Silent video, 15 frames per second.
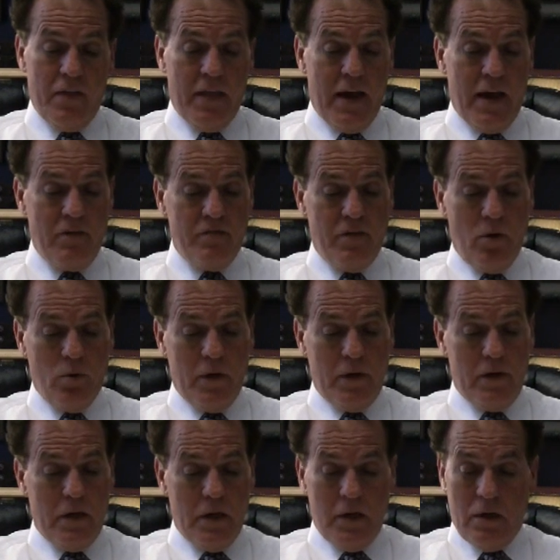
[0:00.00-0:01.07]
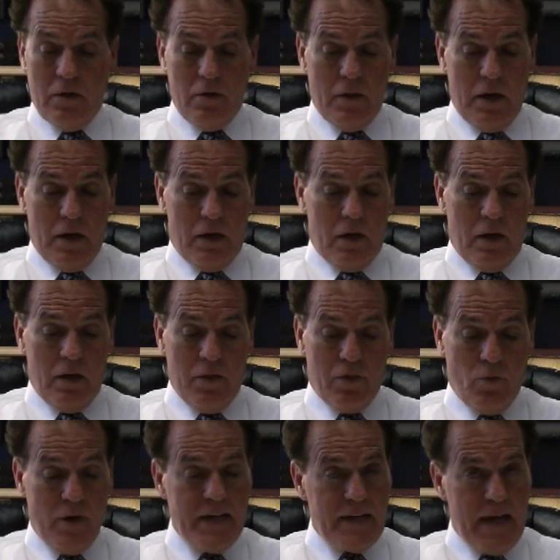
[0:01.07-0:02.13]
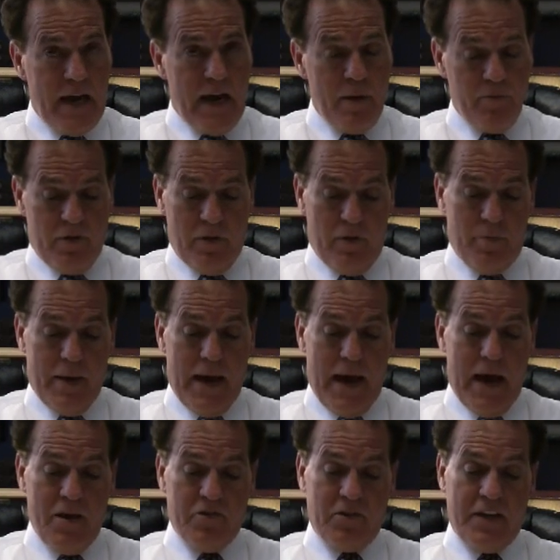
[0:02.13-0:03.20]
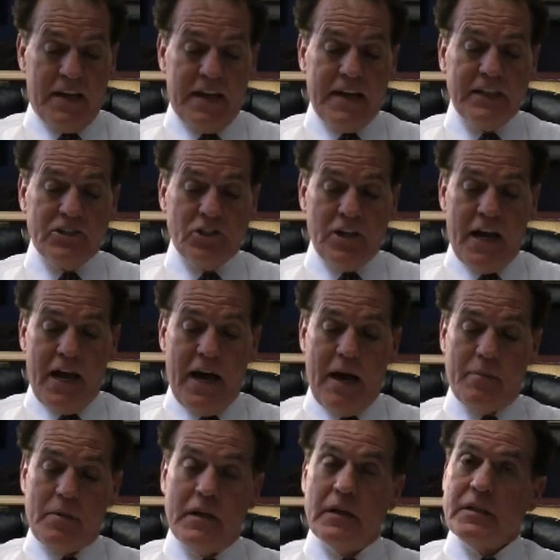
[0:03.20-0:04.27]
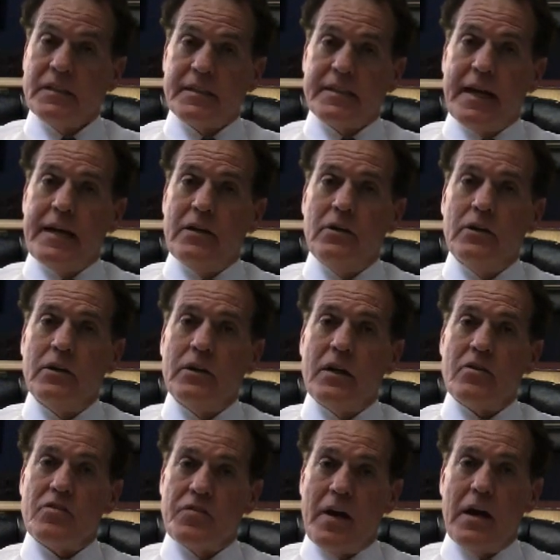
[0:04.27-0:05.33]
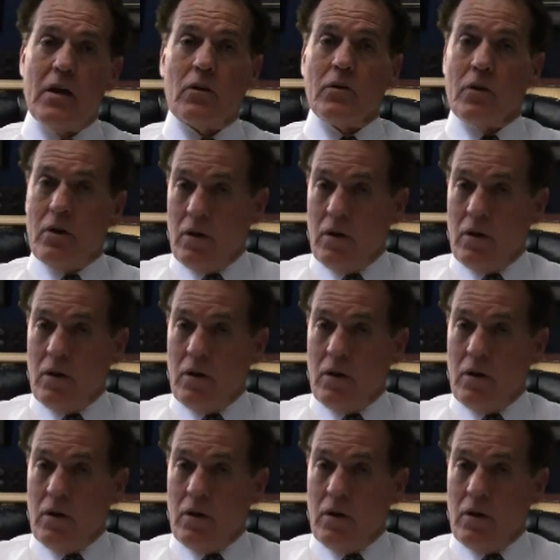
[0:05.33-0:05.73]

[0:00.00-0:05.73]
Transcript: They have voted three times in the past, and each time statehood has failed.